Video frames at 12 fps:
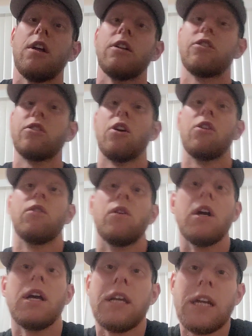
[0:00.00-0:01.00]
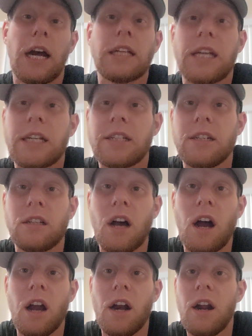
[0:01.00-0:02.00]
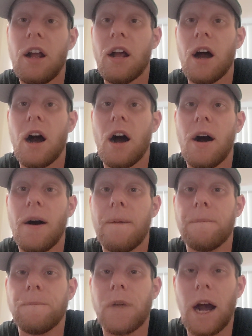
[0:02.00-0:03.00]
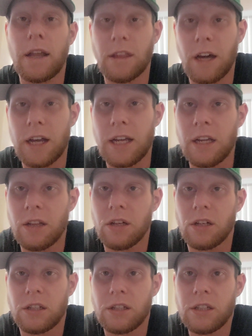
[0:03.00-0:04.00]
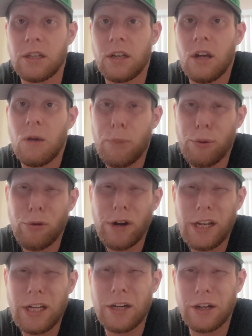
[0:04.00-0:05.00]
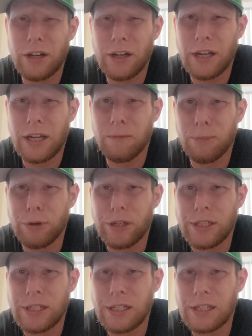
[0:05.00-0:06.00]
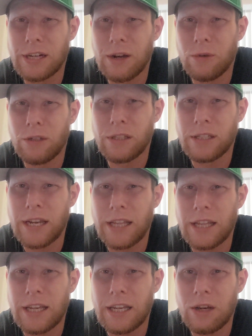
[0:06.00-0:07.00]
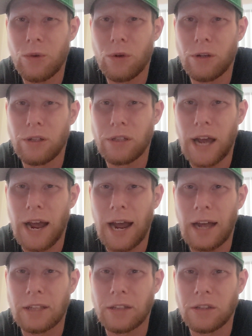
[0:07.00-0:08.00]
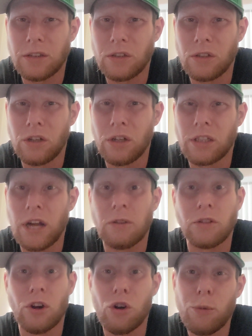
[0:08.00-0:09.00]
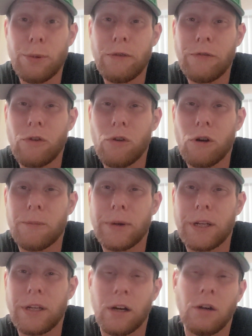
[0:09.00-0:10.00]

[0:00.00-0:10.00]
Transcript: So he got tested a lot. I thought he looked pretty good in preseason. I wouldn't say that he was as good as I was hoping for, but,